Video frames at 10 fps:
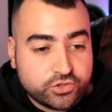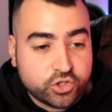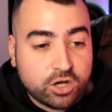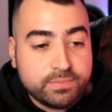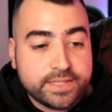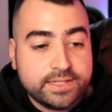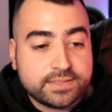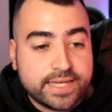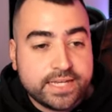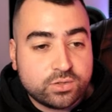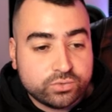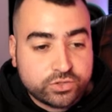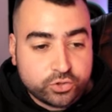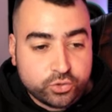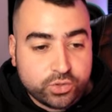job is equal equal
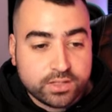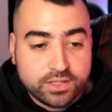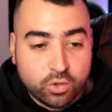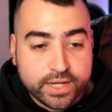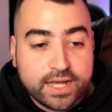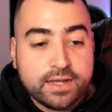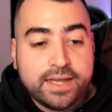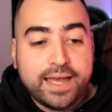to lawyer.